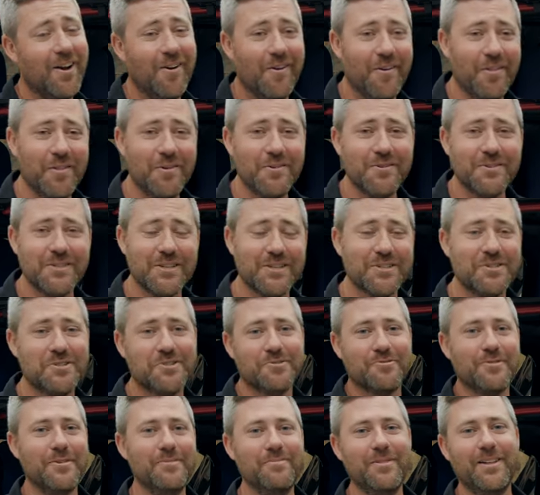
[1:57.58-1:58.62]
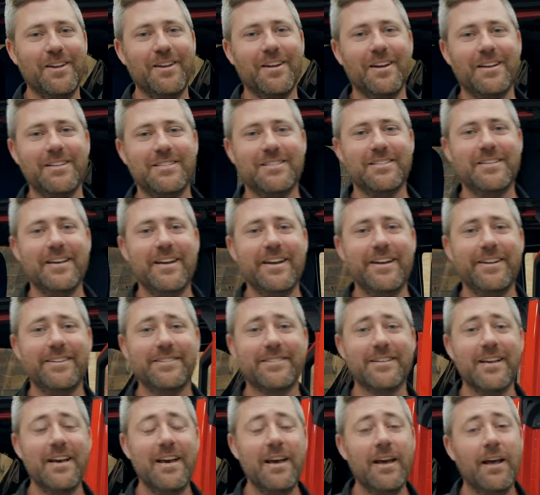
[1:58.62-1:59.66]
on those extremely nice
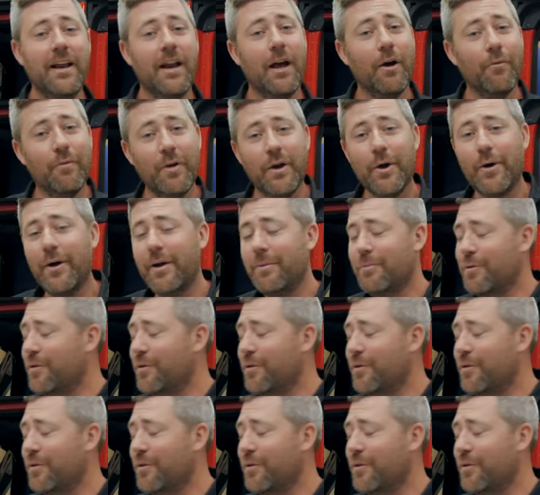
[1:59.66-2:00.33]
days. Now we go ahead and